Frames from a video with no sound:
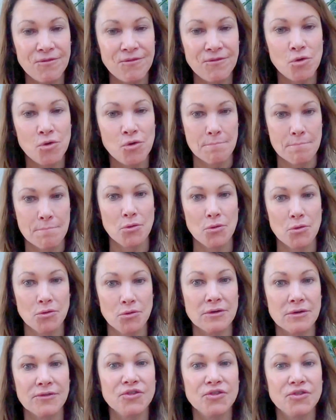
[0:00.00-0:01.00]
full
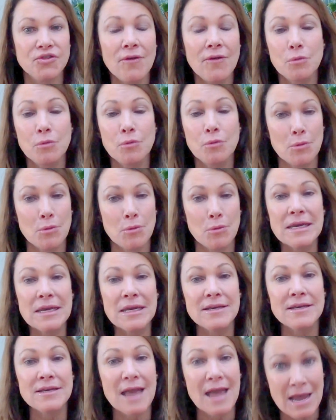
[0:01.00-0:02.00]
component of software we
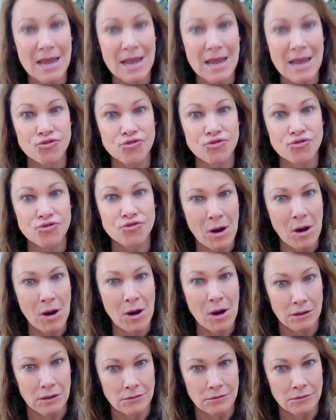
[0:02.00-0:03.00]
need to age
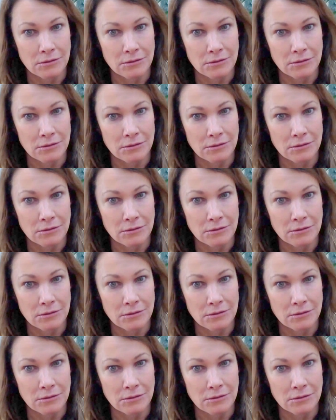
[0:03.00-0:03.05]
well.